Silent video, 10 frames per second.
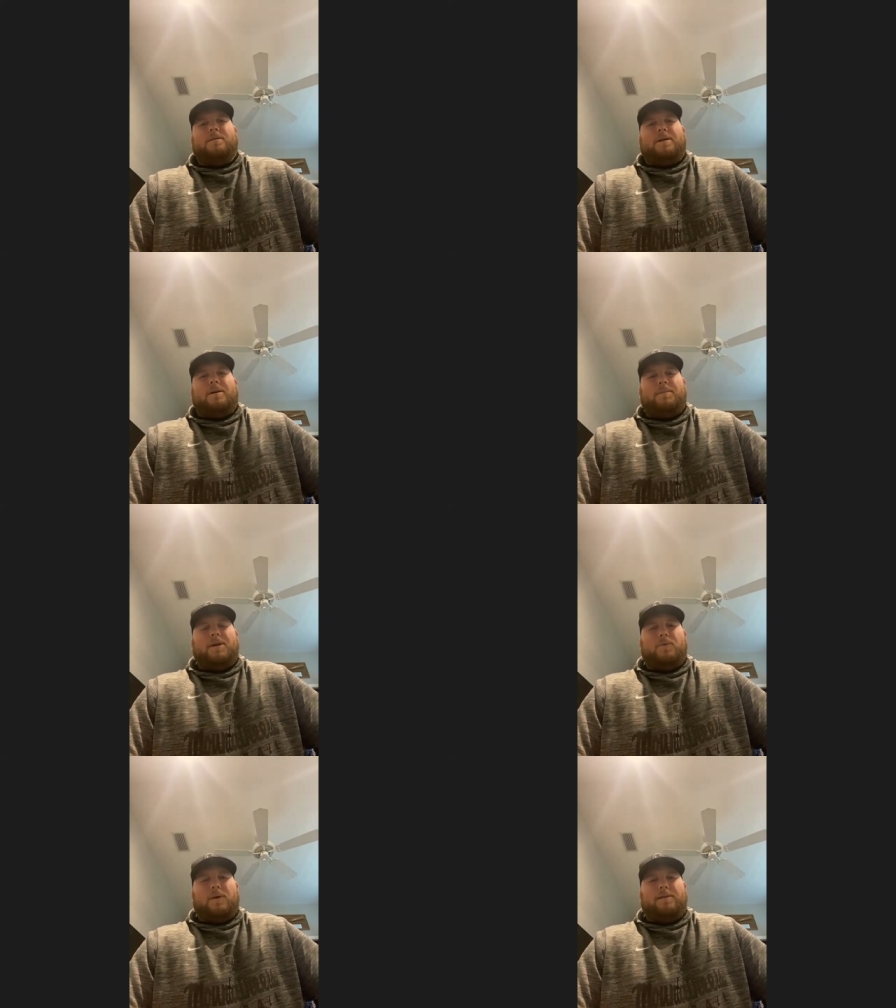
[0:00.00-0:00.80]
About
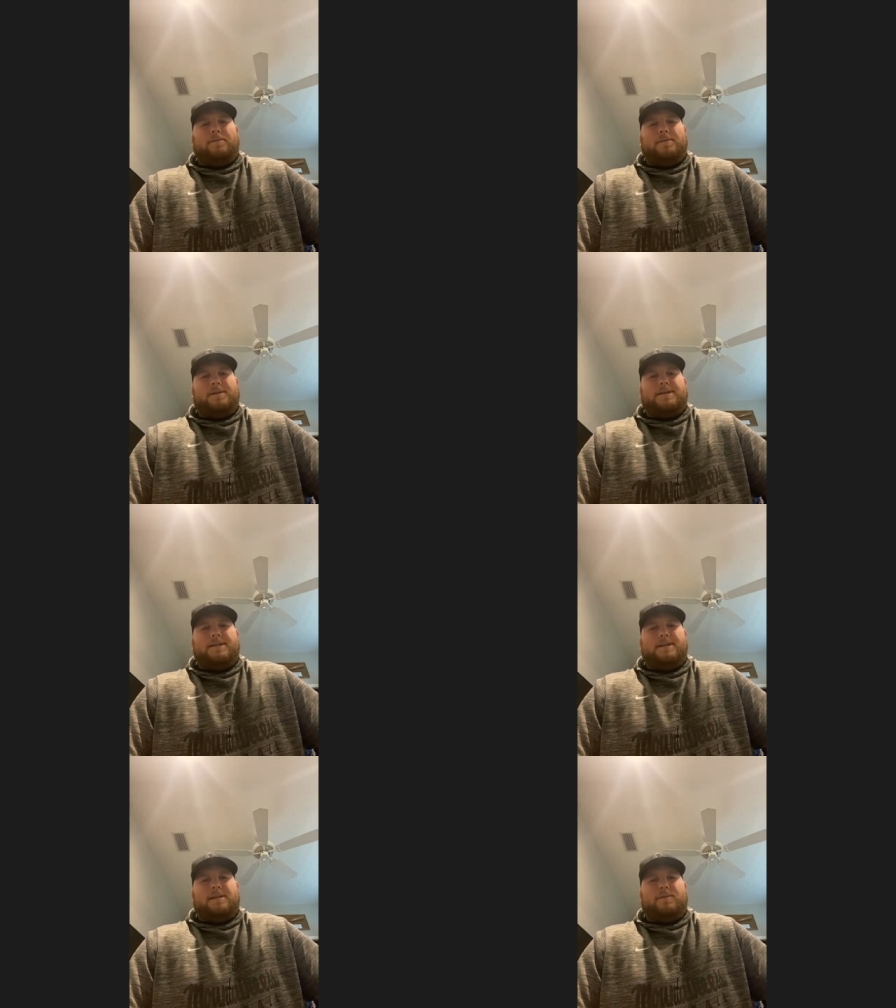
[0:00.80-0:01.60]
midway through the
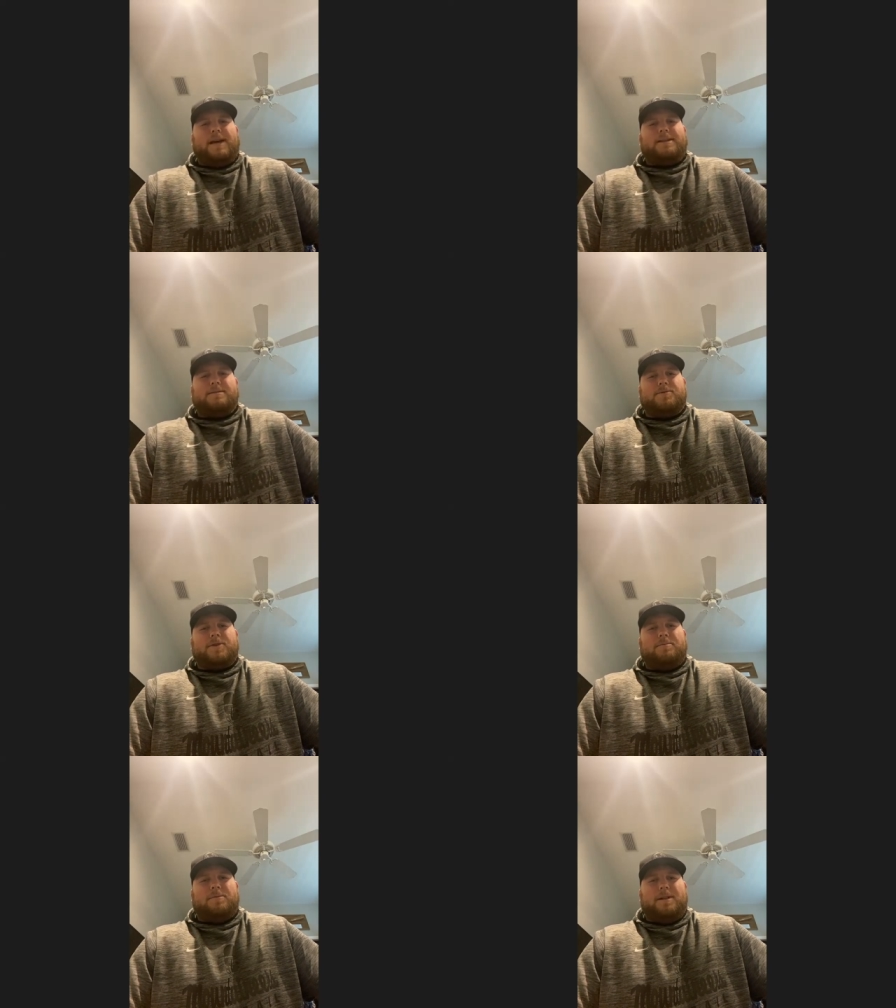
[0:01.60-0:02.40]
season, we had some
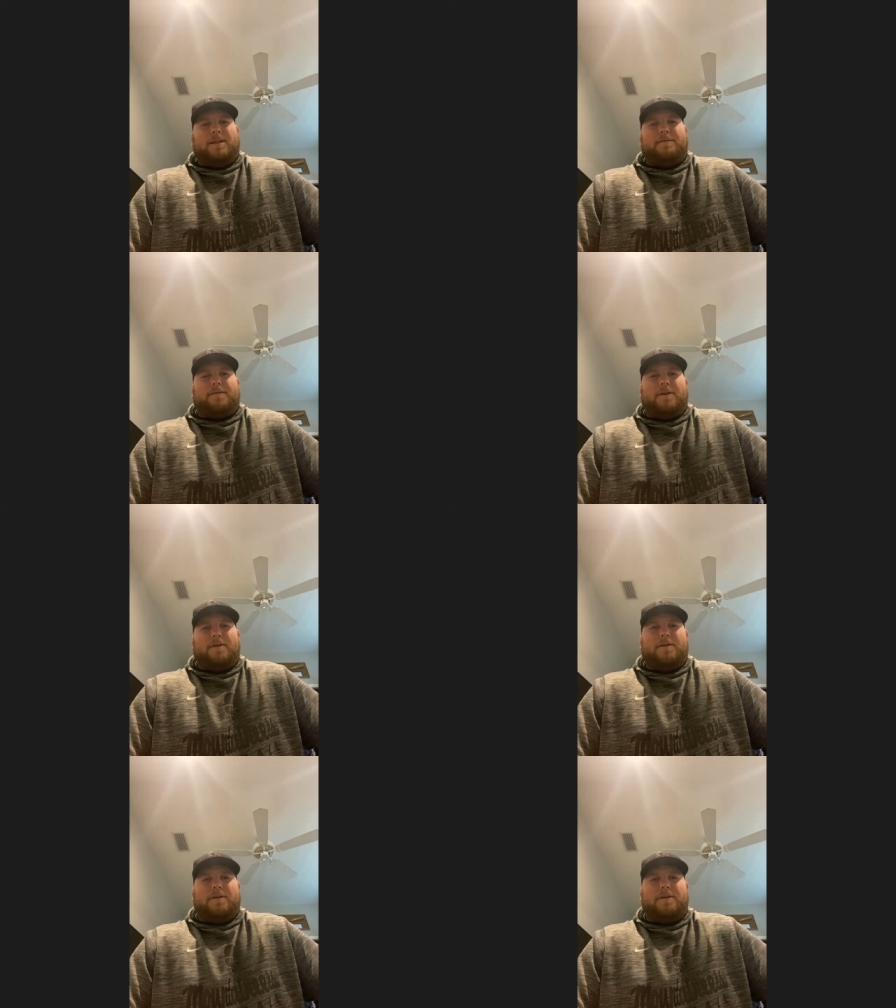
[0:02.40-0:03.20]
trouble at left
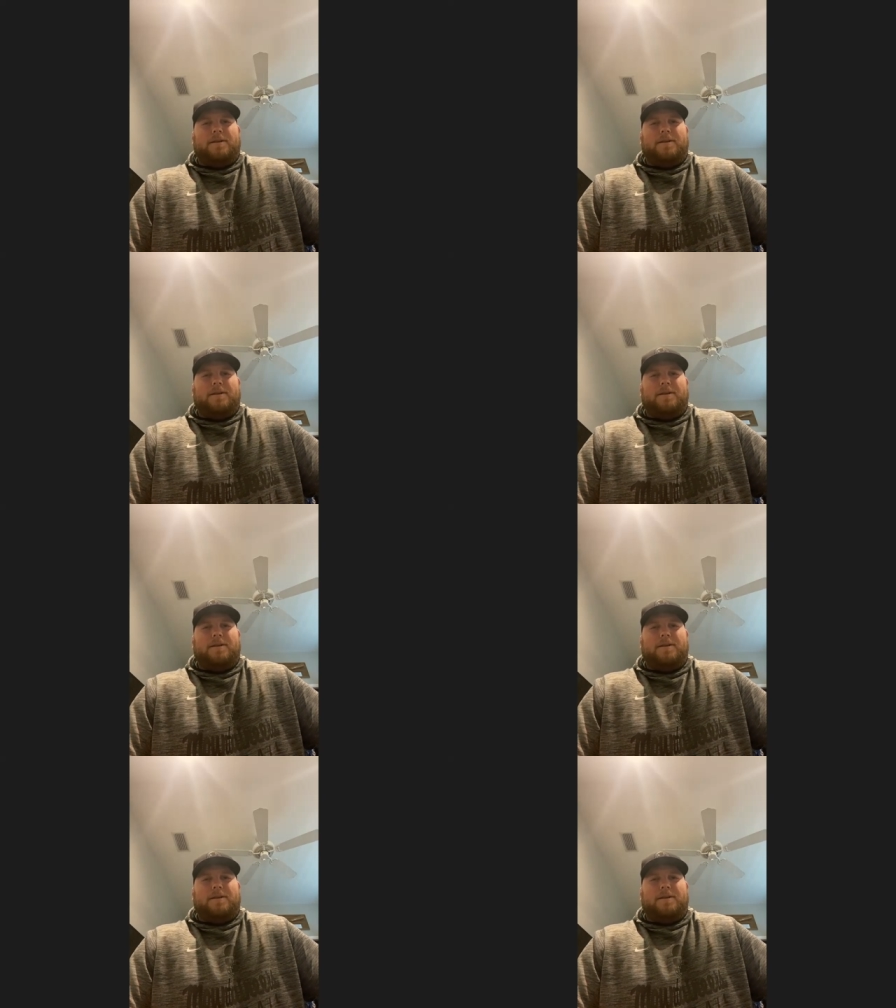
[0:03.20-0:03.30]
guard.